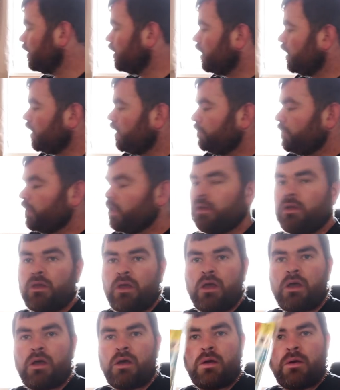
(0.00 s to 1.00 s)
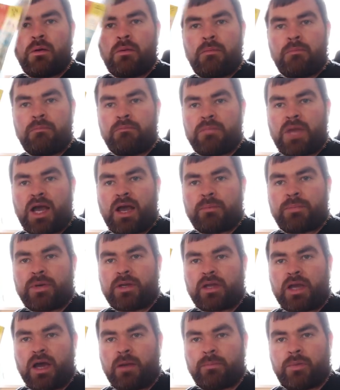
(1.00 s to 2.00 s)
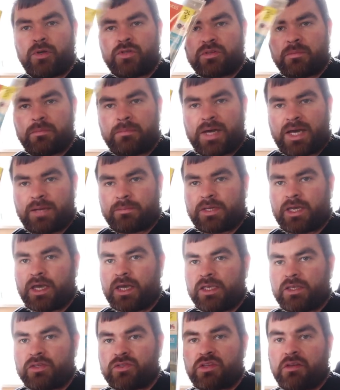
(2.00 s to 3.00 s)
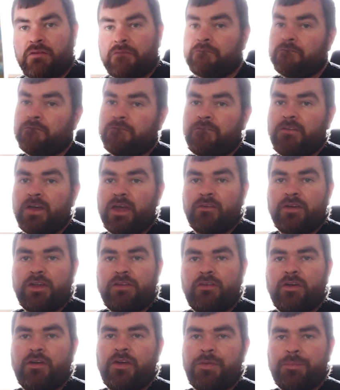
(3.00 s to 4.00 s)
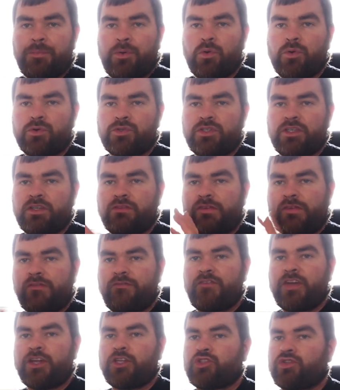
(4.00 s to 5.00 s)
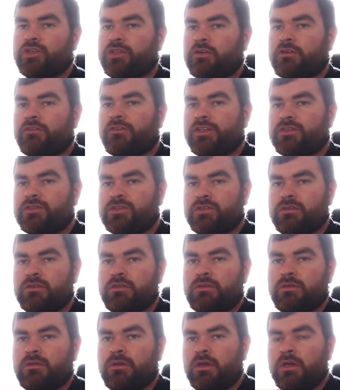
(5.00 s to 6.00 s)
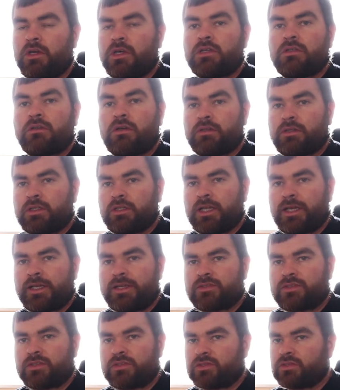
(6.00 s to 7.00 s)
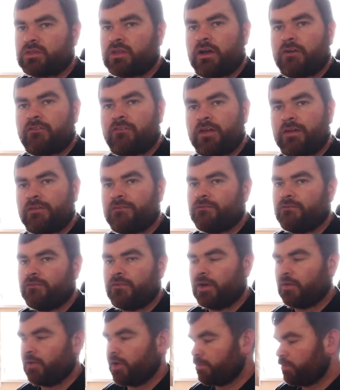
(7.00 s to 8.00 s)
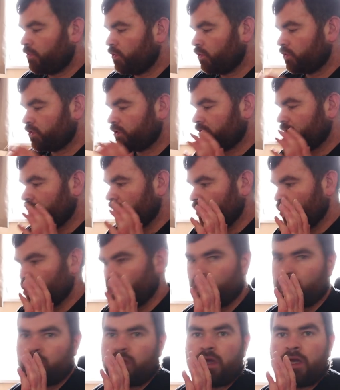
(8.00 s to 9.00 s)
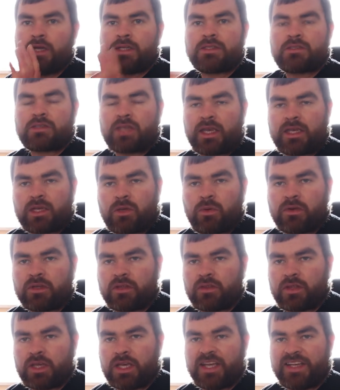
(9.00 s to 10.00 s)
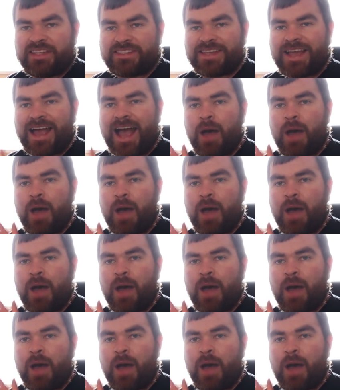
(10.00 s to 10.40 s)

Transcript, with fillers: Um, map, compass and map case, very, very important. If you're venturing off into like the lakes and stuff, very important that you take one of these